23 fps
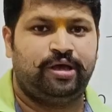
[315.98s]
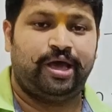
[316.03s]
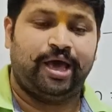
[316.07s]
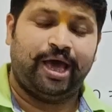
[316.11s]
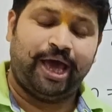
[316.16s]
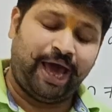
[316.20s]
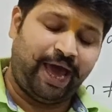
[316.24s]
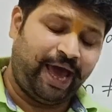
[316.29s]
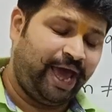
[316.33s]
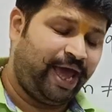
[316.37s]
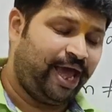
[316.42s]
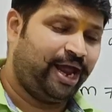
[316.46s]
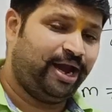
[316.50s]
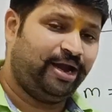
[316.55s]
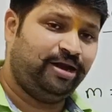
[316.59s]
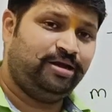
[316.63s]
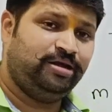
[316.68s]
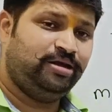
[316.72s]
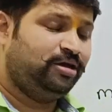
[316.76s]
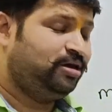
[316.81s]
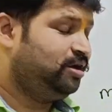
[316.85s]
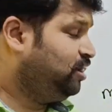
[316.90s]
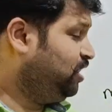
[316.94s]
and
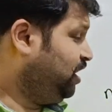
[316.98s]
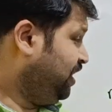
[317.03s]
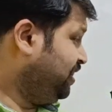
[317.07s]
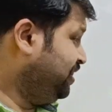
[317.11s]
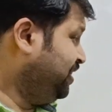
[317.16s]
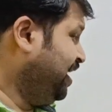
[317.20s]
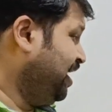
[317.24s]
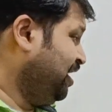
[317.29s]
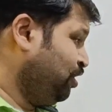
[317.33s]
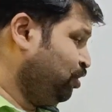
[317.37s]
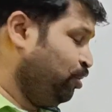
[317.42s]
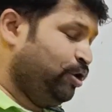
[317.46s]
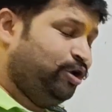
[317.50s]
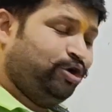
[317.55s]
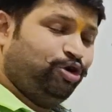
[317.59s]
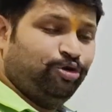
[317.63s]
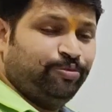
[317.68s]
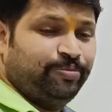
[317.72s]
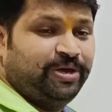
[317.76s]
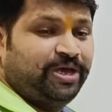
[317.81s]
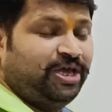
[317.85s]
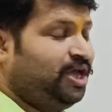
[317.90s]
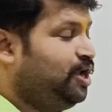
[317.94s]
they are going to be
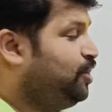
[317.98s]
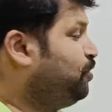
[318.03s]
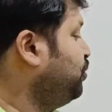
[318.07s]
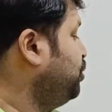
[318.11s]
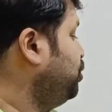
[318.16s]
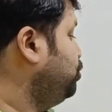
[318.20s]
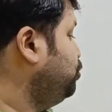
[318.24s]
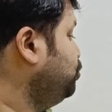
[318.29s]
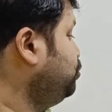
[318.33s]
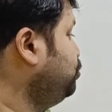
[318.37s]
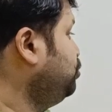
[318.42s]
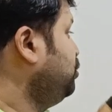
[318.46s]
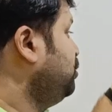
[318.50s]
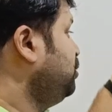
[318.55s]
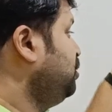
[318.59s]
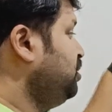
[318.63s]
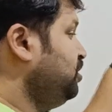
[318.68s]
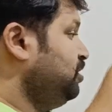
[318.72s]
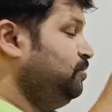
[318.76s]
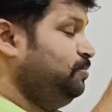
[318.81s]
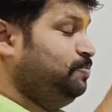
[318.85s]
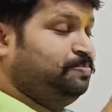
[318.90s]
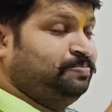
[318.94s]
equal to
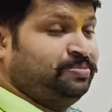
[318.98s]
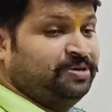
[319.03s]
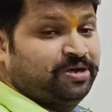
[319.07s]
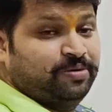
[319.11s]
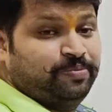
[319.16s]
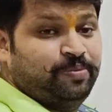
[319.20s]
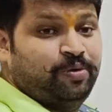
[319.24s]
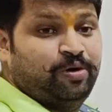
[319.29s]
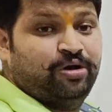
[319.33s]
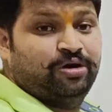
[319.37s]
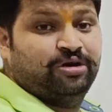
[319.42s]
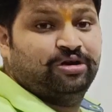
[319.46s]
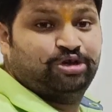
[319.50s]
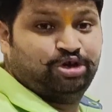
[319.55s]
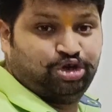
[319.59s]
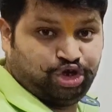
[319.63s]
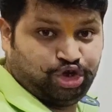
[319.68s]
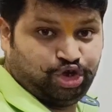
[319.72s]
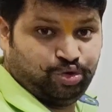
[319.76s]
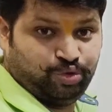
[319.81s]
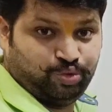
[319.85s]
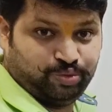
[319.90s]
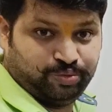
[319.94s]
P upon
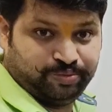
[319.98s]
Q,